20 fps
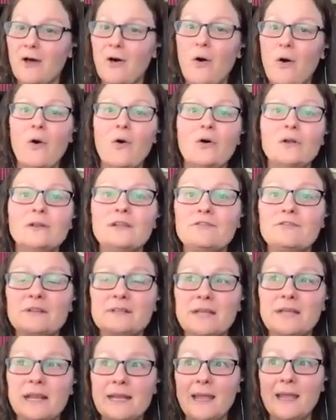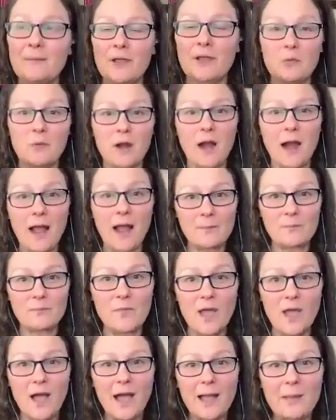a whole different dynamic where
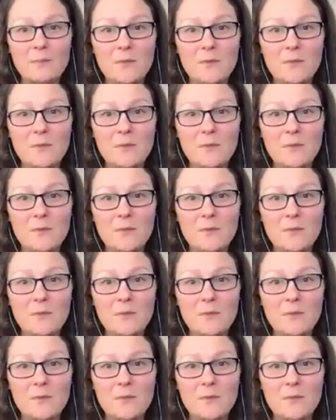I'm